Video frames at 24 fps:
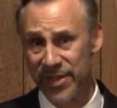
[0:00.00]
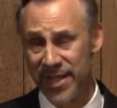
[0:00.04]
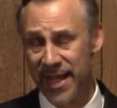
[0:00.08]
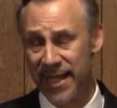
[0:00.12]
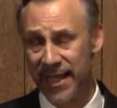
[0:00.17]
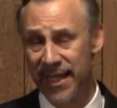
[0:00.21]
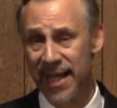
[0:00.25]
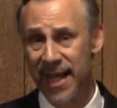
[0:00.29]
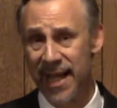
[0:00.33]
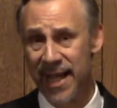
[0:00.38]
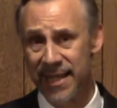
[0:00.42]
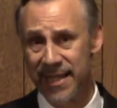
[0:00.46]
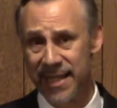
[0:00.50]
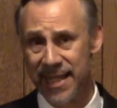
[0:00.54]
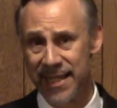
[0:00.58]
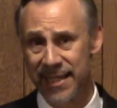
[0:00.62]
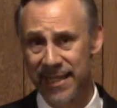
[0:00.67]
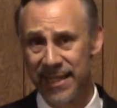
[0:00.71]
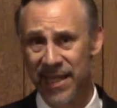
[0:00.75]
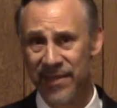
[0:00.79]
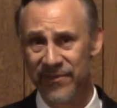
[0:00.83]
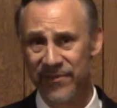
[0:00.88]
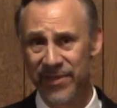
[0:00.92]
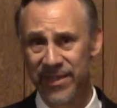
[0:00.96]
that God
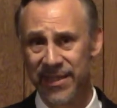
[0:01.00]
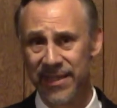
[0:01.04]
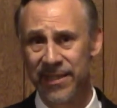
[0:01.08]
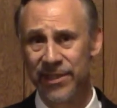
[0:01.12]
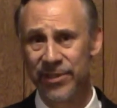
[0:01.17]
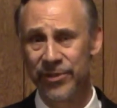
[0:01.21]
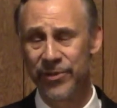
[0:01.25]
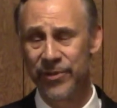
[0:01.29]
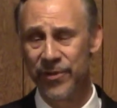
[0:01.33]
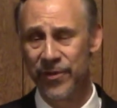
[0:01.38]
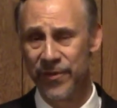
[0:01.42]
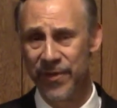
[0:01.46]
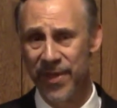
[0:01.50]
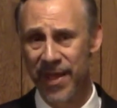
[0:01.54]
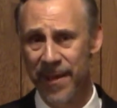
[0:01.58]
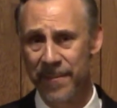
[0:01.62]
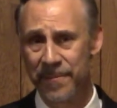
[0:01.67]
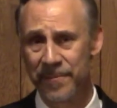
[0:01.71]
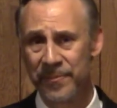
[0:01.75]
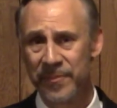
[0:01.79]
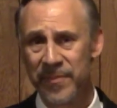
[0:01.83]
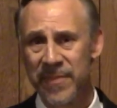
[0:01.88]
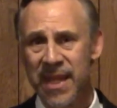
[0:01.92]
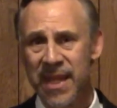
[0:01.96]
had given to them.